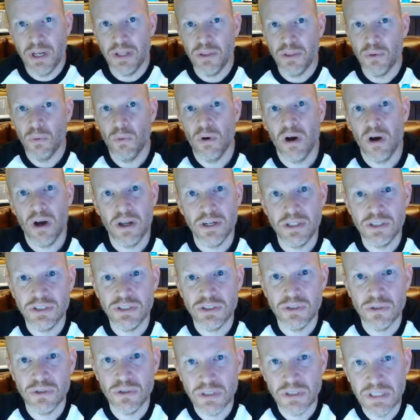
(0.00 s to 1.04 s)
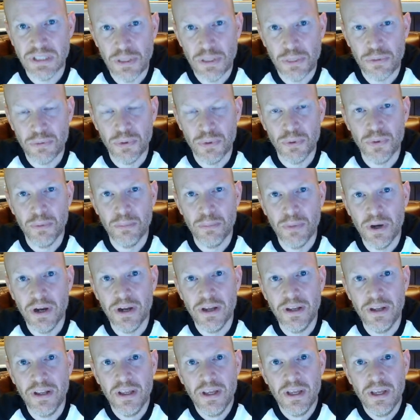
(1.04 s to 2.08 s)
the waters or get through the mud